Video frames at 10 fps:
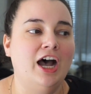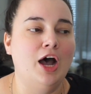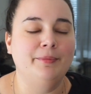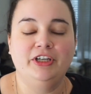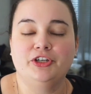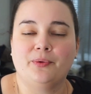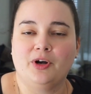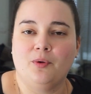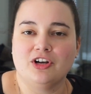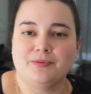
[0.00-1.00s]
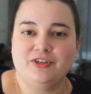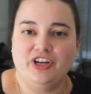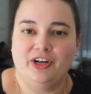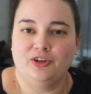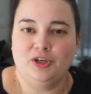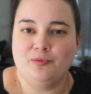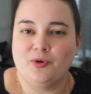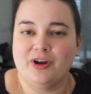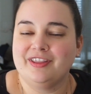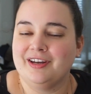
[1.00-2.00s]
um, and you don't want to watch my channel
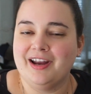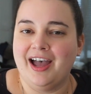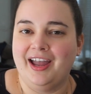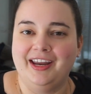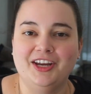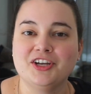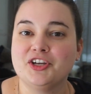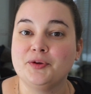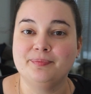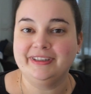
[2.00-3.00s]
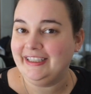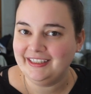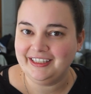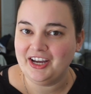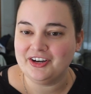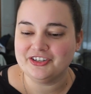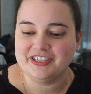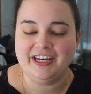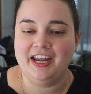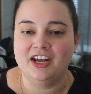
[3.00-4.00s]
anymore, then I completely
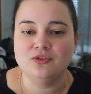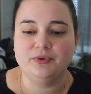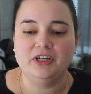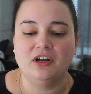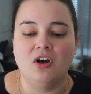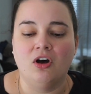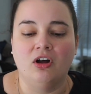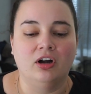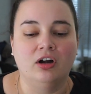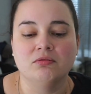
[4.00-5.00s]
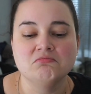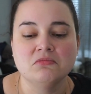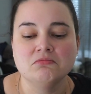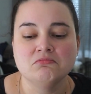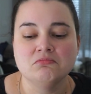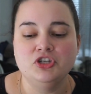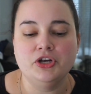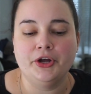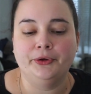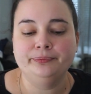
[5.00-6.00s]
understand. We are, you
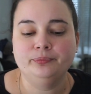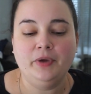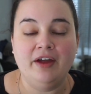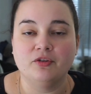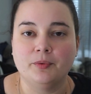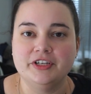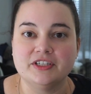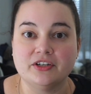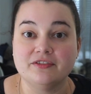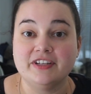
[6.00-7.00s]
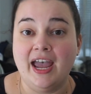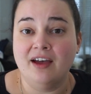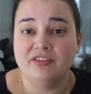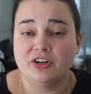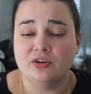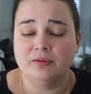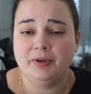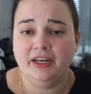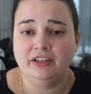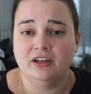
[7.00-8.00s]
know, everyone deserves to have their own
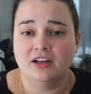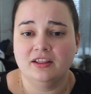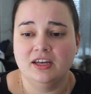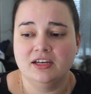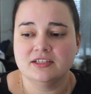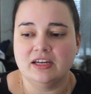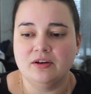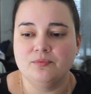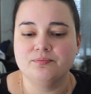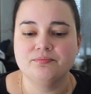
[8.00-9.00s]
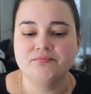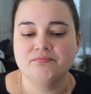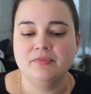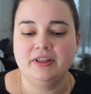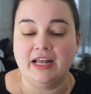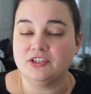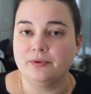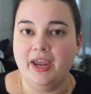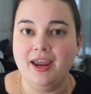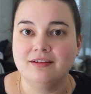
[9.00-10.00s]
opinion on things, and that's
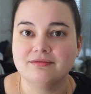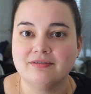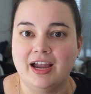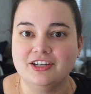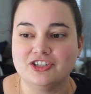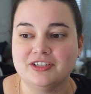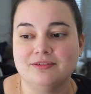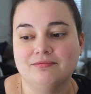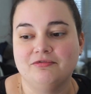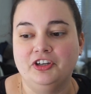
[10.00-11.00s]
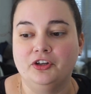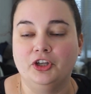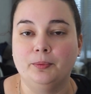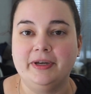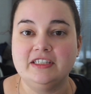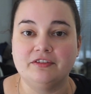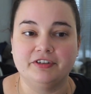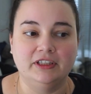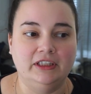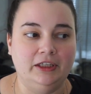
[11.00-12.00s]
okay. I just feel a little bit
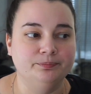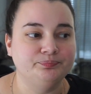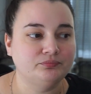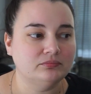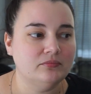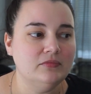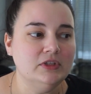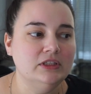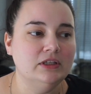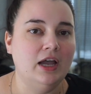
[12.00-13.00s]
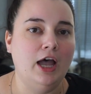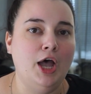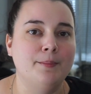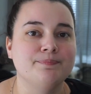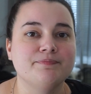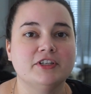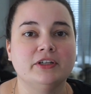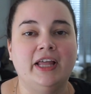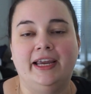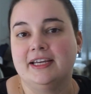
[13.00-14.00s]
differently. Um,
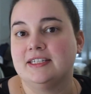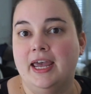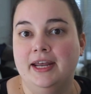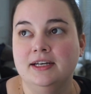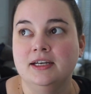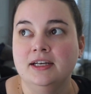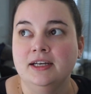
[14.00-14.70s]
so like I said,